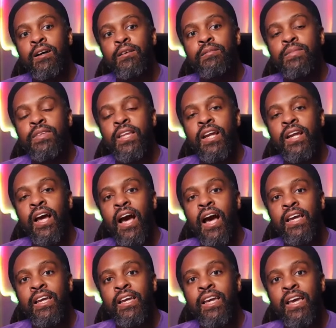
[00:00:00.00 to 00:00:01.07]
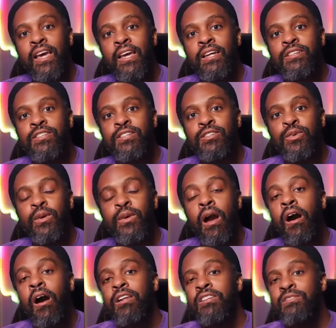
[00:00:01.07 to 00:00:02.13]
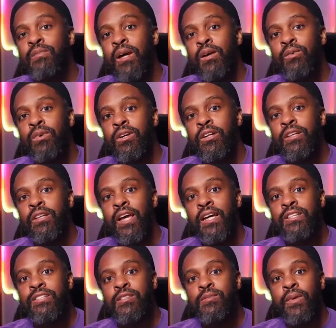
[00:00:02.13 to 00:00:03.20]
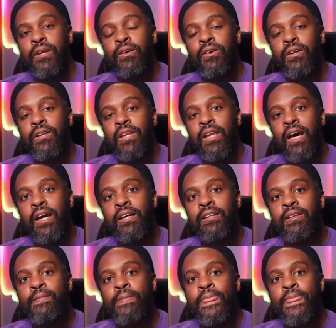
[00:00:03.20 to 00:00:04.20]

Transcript: that I engage in doing all of my work, not just being online.